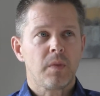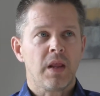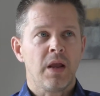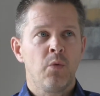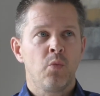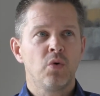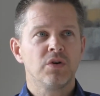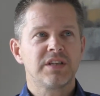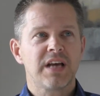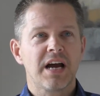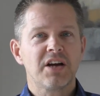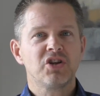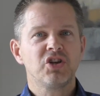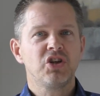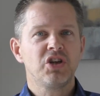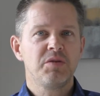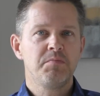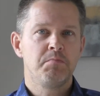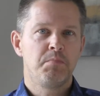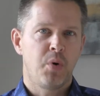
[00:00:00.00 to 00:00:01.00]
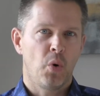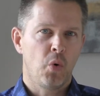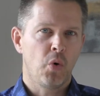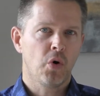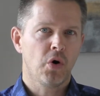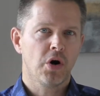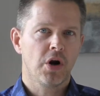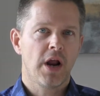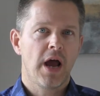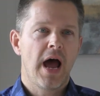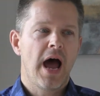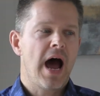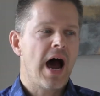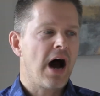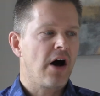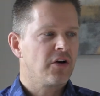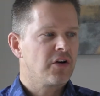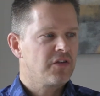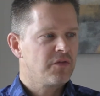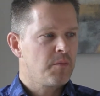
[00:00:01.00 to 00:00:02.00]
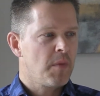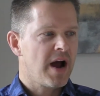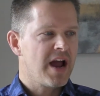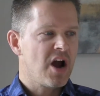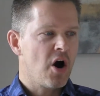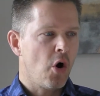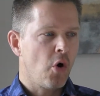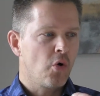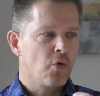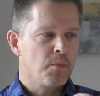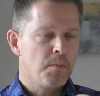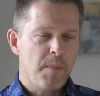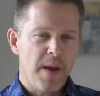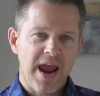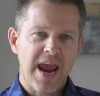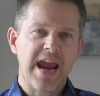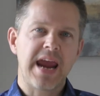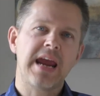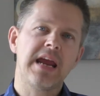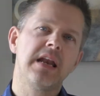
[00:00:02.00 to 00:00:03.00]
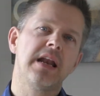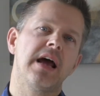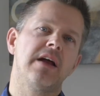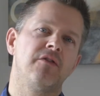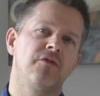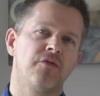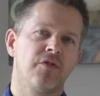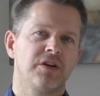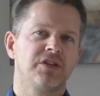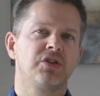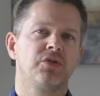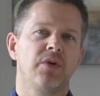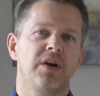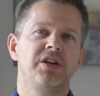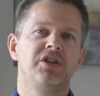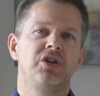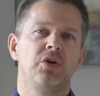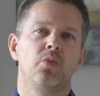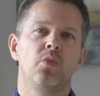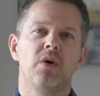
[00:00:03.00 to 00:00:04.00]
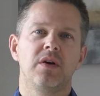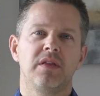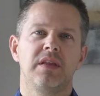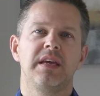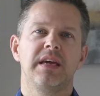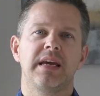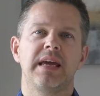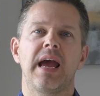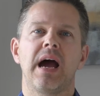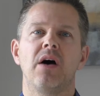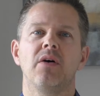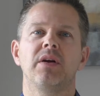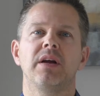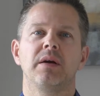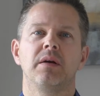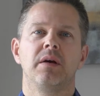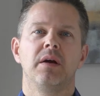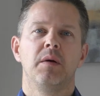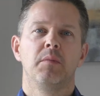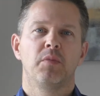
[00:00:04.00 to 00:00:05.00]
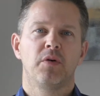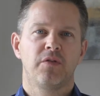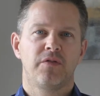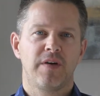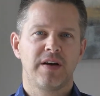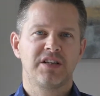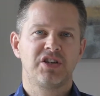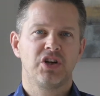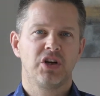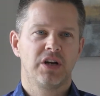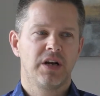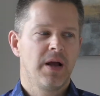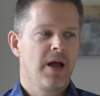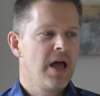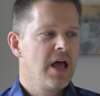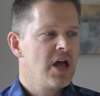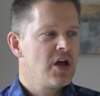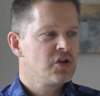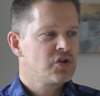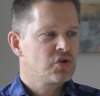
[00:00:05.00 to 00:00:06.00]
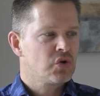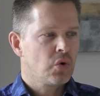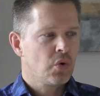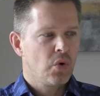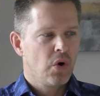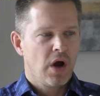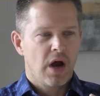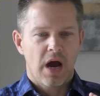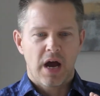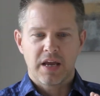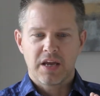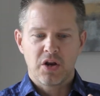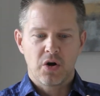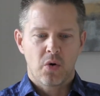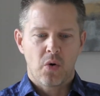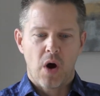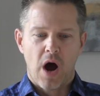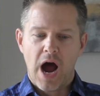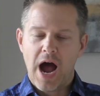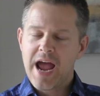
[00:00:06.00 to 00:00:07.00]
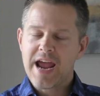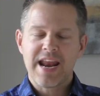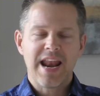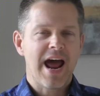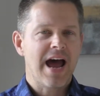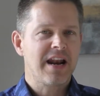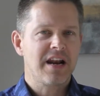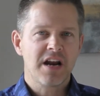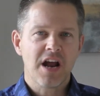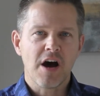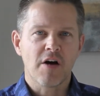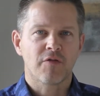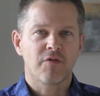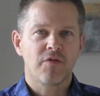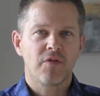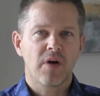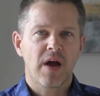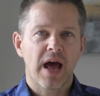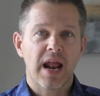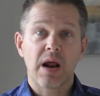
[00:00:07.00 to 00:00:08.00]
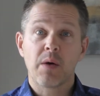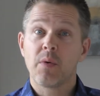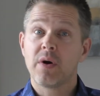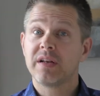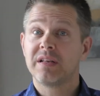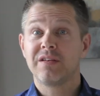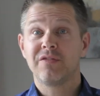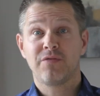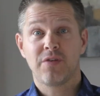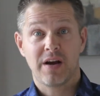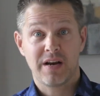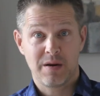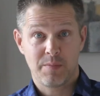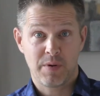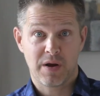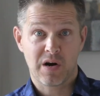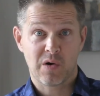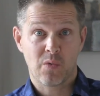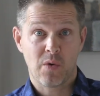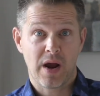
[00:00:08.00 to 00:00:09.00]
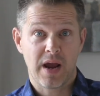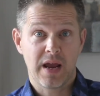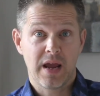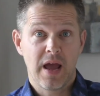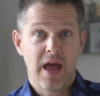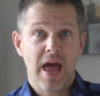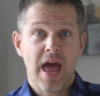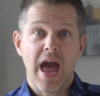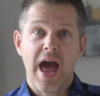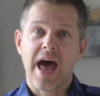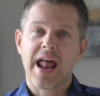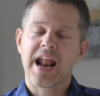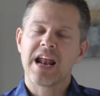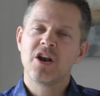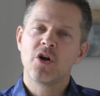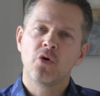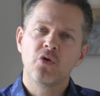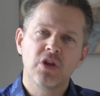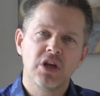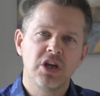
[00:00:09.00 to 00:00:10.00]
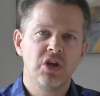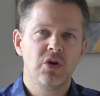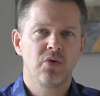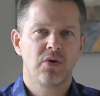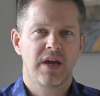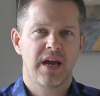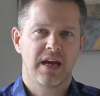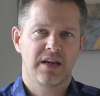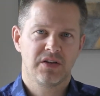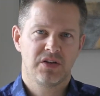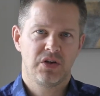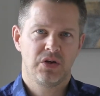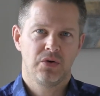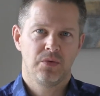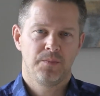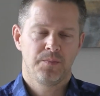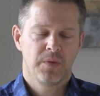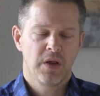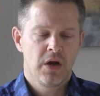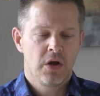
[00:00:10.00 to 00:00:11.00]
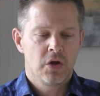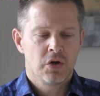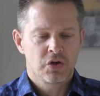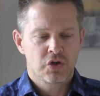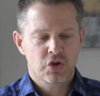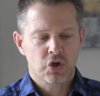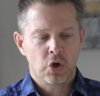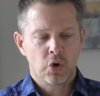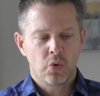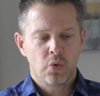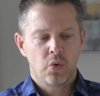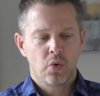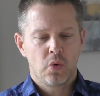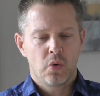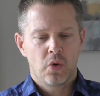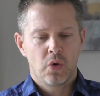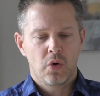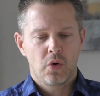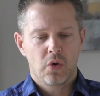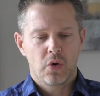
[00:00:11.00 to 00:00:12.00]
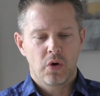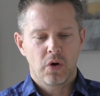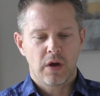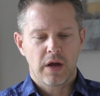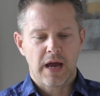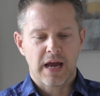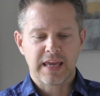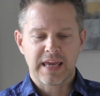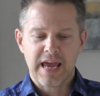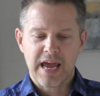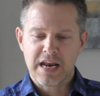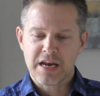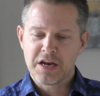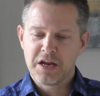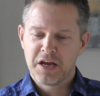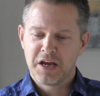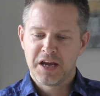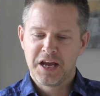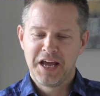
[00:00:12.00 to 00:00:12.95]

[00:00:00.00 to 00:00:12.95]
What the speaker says: was actually born out of my own pain and frustration with the accounting profession. So, I had had enough and I went to find a better way. And I know that you can too. So again,